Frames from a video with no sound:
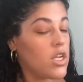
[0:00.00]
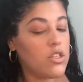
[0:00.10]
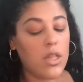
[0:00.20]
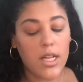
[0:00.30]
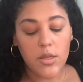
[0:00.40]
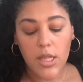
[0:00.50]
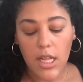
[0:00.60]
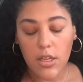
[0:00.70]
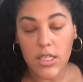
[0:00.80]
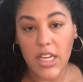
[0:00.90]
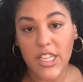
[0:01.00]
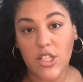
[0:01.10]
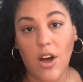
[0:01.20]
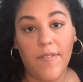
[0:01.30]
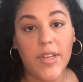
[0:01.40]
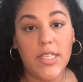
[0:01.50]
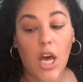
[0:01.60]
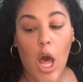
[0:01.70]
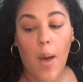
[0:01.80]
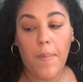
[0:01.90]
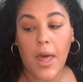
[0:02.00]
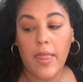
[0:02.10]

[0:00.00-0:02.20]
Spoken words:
So that's what that looks like softened up,